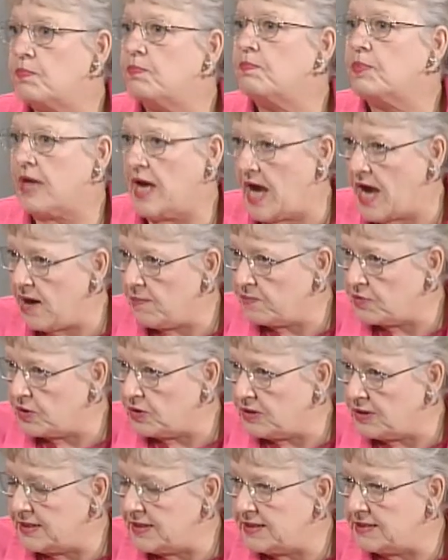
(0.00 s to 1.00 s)

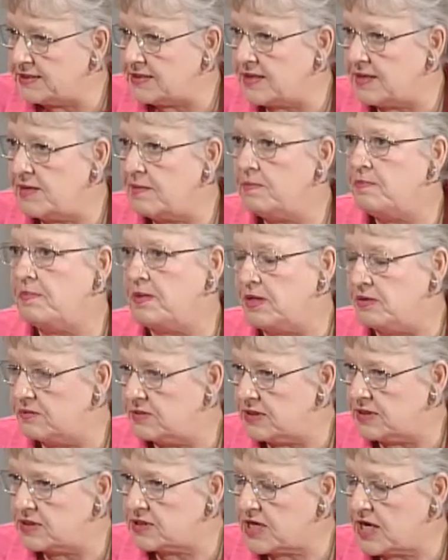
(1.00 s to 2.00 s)
capitalism built
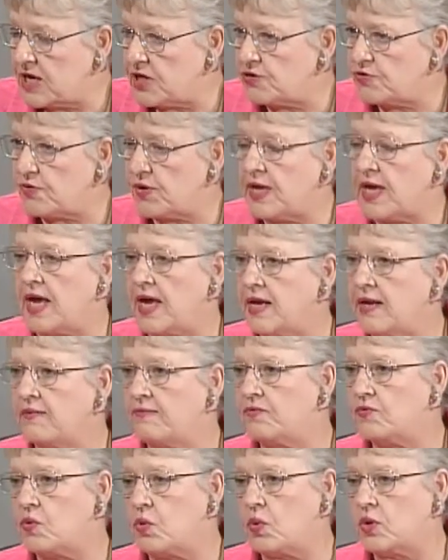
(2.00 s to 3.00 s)
this country, and
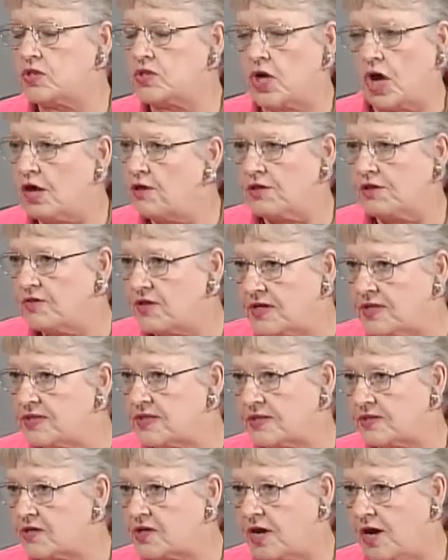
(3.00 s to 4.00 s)
of course all the things
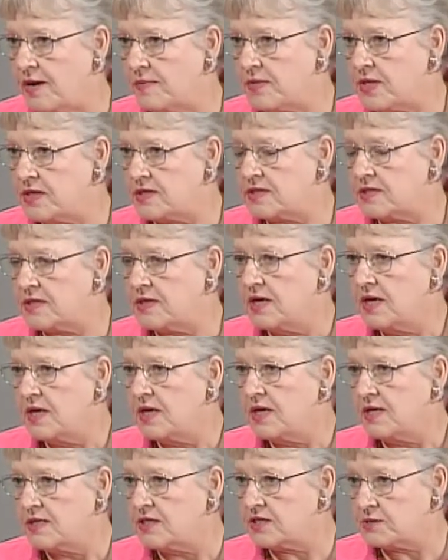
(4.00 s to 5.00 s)
that the communists
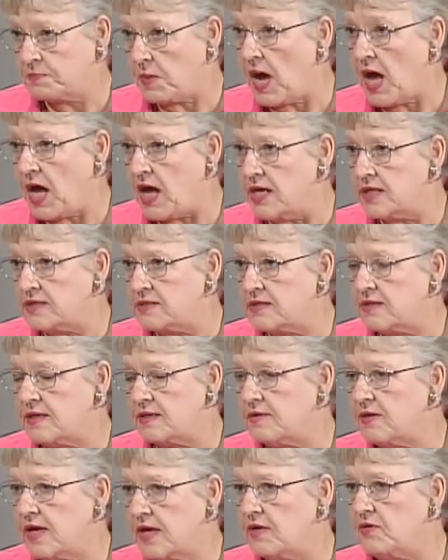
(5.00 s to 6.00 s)
despise,
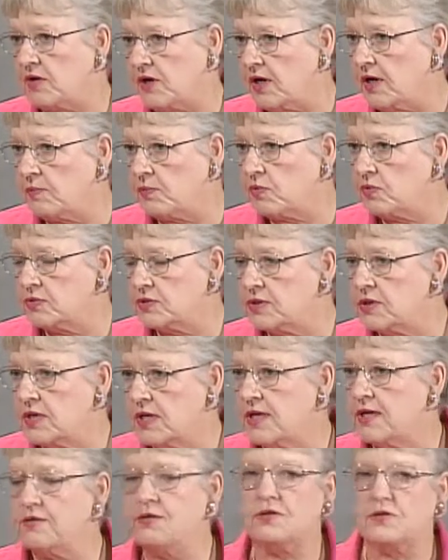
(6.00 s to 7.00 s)
and the liberals,
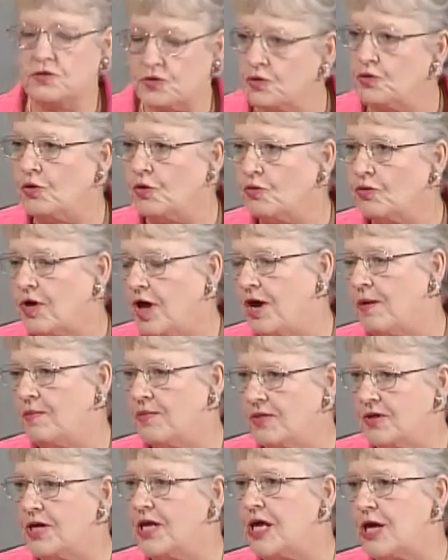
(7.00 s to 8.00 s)
and
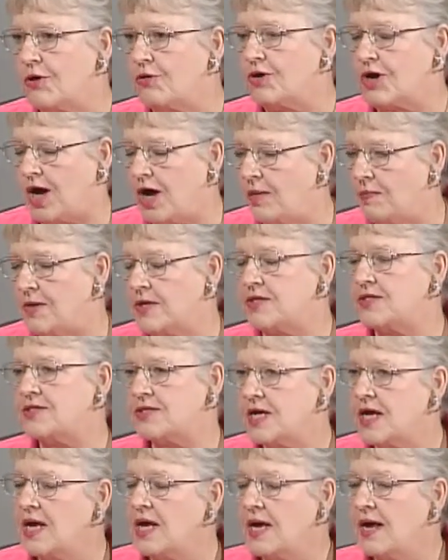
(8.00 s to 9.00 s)
the neo-communists.
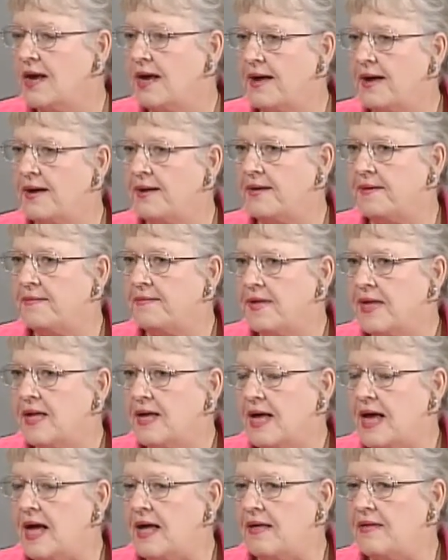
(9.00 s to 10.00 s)
Am
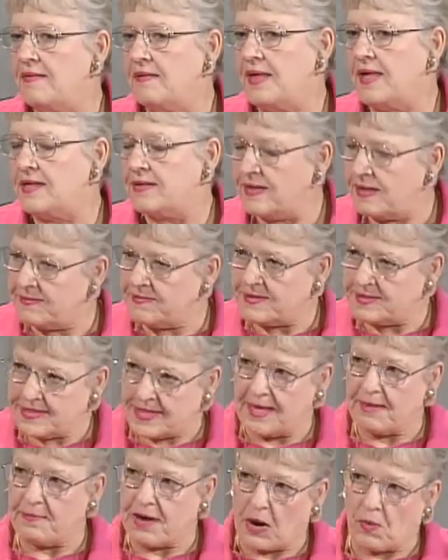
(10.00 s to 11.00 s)

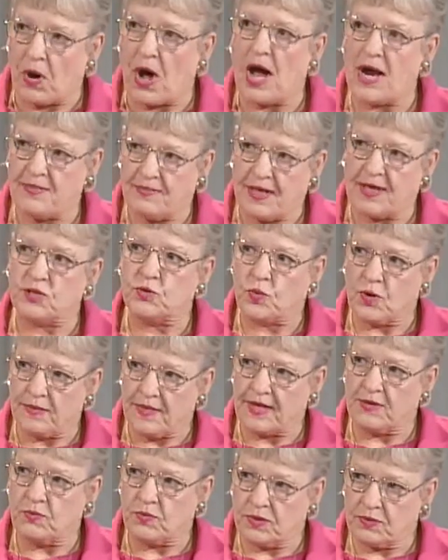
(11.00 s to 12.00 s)
I right? That's where
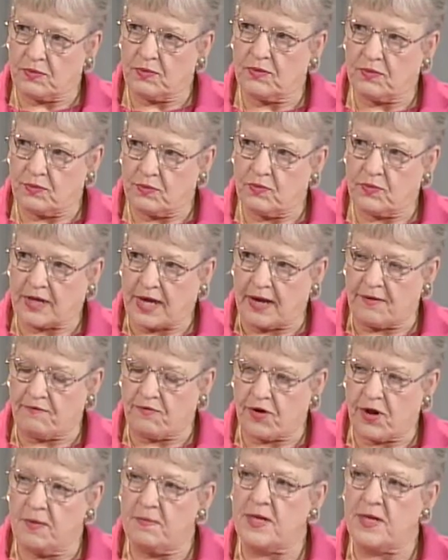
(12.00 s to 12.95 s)
what came from?